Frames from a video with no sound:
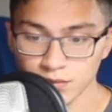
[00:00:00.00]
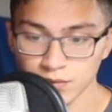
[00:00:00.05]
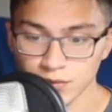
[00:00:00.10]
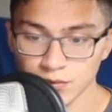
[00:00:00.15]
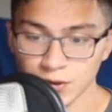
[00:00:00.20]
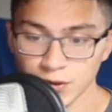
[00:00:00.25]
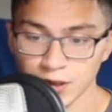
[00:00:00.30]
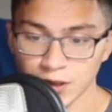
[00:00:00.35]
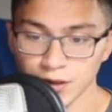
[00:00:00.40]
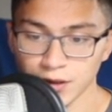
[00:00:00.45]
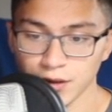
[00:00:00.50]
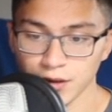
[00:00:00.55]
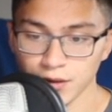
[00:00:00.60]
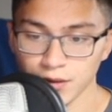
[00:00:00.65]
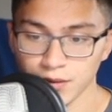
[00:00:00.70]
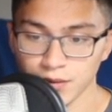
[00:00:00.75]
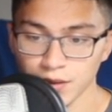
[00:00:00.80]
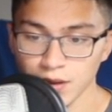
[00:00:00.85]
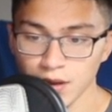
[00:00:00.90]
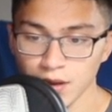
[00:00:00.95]
There you go.
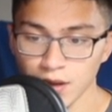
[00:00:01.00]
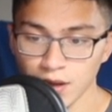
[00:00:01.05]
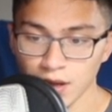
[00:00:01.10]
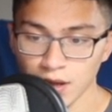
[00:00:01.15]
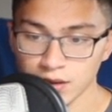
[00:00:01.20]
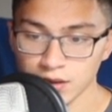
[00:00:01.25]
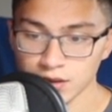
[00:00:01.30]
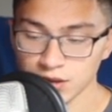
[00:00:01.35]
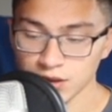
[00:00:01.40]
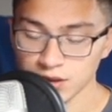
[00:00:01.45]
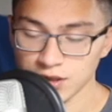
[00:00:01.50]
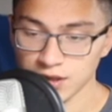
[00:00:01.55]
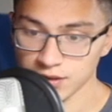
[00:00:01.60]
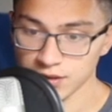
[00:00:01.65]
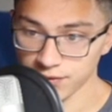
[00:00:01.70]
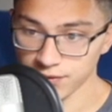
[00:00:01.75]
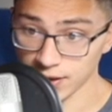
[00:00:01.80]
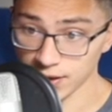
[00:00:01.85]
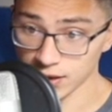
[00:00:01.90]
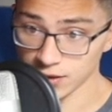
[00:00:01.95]
And just as a
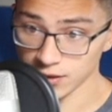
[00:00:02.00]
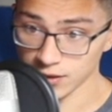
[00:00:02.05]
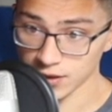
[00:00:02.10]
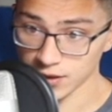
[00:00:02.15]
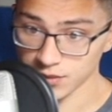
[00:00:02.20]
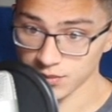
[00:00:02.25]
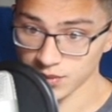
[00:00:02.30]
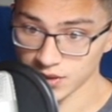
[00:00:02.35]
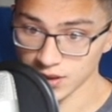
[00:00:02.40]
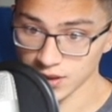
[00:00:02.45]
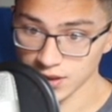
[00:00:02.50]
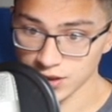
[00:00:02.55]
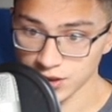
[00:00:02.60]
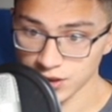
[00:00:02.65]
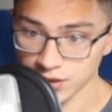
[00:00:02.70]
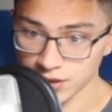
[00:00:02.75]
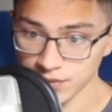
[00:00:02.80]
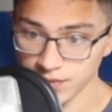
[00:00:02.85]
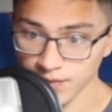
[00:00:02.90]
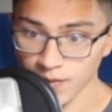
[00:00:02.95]
final
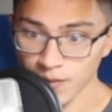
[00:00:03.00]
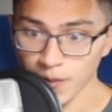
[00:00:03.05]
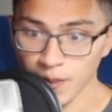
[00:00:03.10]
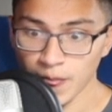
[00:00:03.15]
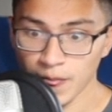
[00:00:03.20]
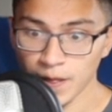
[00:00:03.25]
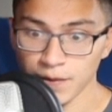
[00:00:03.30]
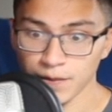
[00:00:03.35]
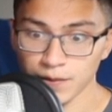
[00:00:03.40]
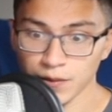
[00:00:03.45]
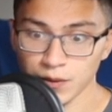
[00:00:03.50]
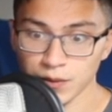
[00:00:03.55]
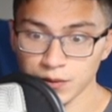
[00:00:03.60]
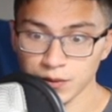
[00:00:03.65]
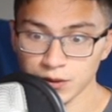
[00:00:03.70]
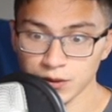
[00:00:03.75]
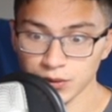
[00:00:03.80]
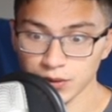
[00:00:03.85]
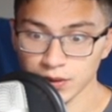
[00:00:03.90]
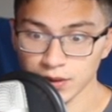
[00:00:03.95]
explanation, what we're
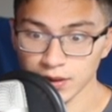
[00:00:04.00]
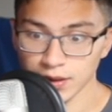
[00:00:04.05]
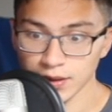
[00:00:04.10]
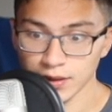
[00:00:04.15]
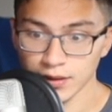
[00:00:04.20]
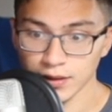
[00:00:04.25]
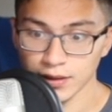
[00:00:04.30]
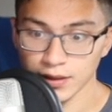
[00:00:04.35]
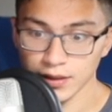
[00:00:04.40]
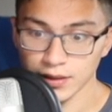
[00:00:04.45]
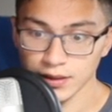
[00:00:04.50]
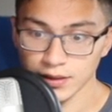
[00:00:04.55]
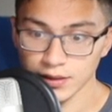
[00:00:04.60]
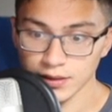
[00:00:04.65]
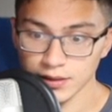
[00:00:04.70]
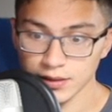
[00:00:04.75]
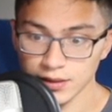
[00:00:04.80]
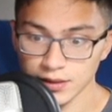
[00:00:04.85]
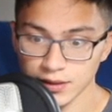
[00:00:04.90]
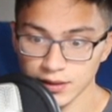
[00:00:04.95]
doing here
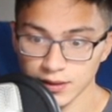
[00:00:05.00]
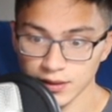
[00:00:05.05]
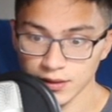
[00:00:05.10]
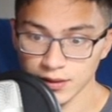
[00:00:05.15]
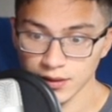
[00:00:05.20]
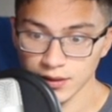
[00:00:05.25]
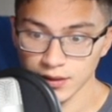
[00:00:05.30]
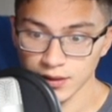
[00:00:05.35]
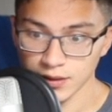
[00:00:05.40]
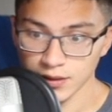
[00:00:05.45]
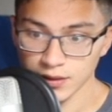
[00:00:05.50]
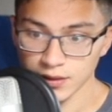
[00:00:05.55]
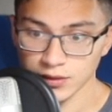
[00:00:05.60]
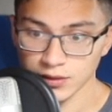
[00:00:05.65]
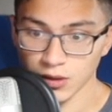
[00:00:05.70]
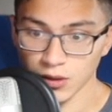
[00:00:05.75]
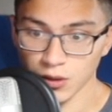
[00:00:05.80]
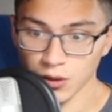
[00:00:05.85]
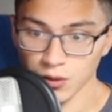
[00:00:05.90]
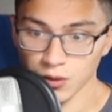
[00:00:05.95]
is,
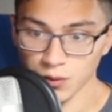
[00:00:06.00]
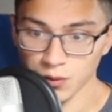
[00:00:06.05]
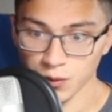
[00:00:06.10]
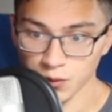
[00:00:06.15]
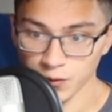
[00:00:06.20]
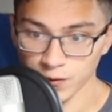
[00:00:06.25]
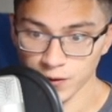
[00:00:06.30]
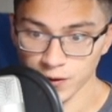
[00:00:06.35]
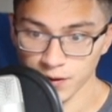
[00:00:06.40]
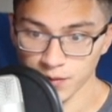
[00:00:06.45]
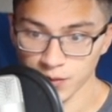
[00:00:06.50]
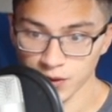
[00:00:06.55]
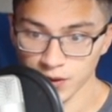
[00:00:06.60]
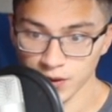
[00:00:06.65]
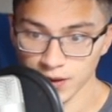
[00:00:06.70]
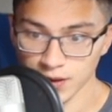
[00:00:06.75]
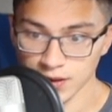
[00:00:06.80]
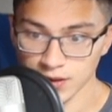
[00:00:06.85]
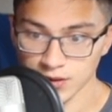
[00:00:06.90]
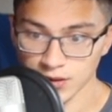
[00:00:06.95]
so remember
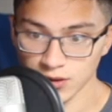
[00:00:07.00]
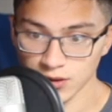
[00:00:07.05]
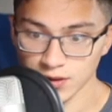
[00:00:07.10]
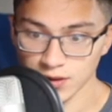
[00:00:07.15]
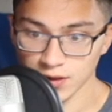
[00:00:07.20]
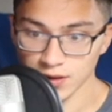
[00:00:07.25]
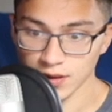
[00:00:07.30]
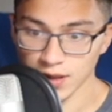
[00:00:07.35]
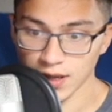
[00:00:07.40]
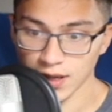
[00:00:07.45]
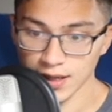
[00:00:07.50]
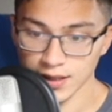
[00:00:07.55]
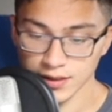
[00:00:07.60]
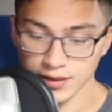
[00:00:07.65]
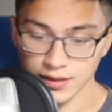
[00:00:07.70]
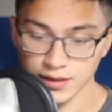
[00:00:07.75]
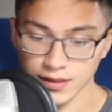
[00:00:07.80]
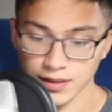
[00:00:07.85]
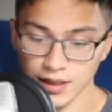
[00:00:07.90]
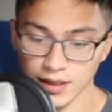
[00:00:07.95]
that it starts at the
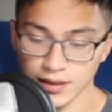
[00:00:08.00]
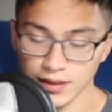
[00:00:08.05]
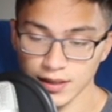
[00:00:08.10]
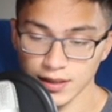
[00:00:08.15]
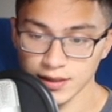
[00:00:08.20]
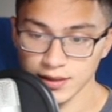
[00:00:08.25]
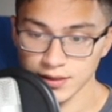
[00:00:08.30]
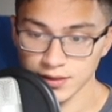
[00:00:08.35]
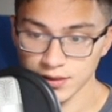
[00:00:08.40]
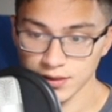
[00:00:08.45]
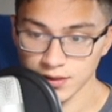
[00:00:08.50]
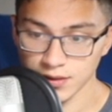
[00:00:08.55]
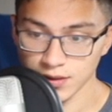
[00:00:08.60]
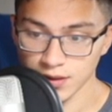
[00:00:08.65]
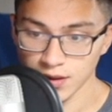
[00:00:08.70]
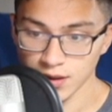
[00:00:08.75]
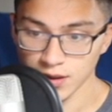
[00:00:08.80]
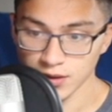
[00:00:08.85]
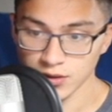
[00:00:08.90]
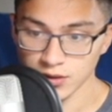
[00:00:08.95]
highest index.
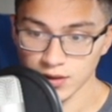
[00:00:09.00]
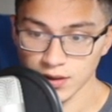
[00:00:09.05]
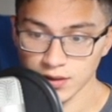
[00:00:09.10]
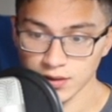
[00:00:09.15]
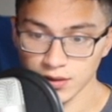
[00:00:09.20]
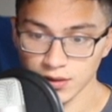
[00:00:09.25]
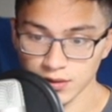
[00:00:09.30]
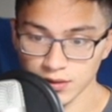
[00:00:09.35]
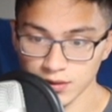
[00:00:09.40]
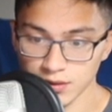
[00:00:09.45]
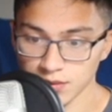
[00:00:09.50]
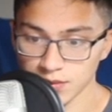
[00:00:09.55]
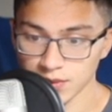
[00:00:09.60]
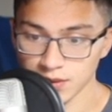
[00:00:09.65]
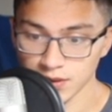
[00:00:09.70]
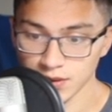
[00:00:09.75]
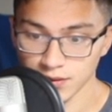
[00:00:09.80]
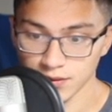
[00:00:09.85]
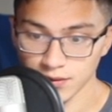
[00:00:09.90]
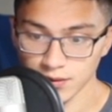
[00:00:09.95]
So that's going to
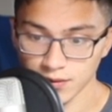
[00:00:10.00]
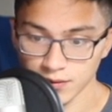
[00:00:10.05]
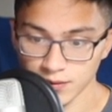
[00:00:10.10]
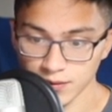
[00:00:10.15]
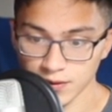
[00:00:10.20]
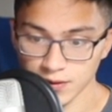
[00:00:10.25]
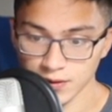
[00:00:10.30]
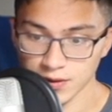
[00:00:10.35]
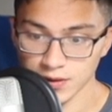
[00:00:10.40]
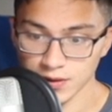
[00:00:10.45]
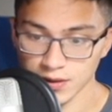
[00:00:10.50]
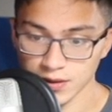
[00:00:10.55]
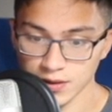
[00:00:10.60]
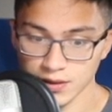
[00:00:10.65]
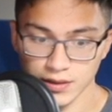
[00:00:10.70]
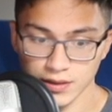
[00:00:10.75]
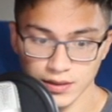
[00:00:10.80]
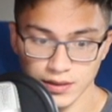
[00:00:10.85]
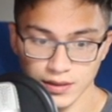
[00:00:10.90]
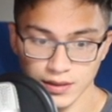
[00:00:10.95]
be, for
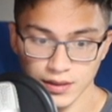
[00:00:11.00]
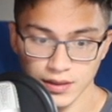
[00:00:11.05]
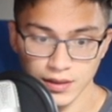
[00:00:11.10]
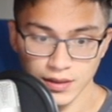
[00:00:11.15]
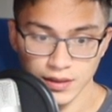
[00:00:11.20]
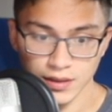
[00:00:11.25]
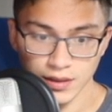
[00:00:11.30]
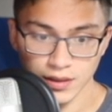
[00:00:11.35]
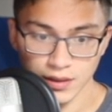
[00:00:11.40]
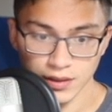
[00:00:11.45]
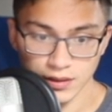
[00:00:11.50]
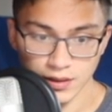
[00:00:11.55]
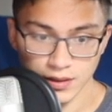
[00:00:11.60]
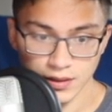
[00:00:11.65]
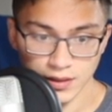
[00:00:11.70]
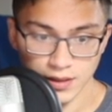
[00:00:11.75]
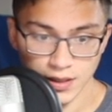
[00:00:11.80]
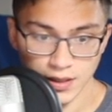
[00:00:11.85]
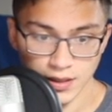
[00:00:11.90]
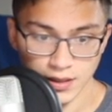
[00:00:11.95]
instance, in
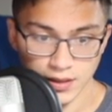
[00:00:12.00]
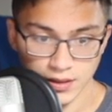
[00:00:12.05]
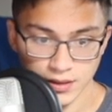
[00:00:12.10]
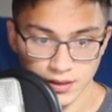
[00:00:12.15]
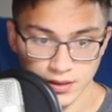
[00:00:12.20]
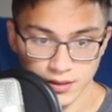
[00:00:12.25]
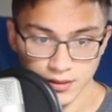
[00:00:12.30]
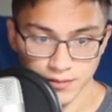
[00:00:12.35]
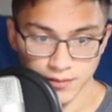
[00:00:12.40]
this case,